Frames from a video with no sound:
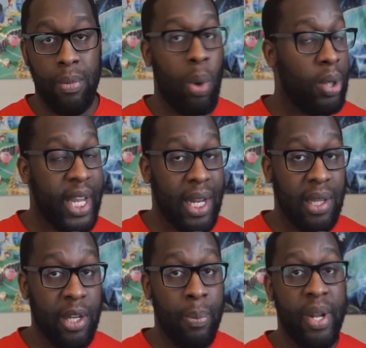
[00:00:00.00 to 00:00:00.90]
You only get a
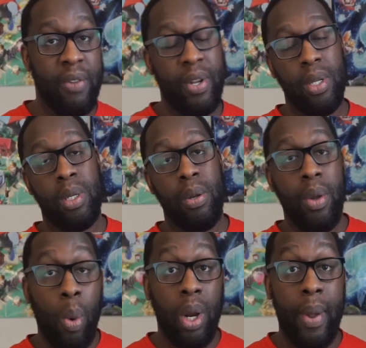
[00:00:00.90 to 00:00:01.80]
little bit of it, so you
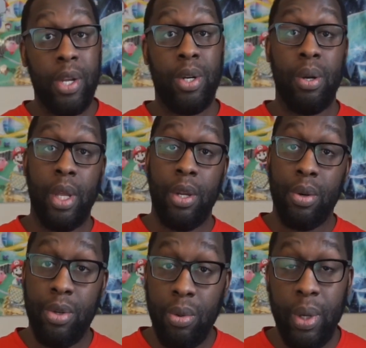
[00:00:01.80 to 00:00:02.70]
want to make sure that you're
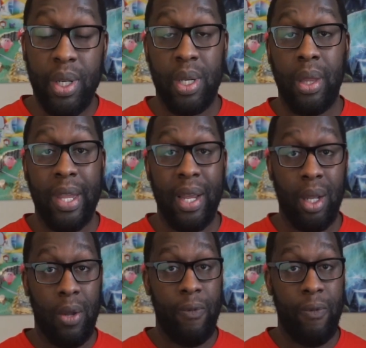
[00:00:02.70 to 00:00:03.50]
doing something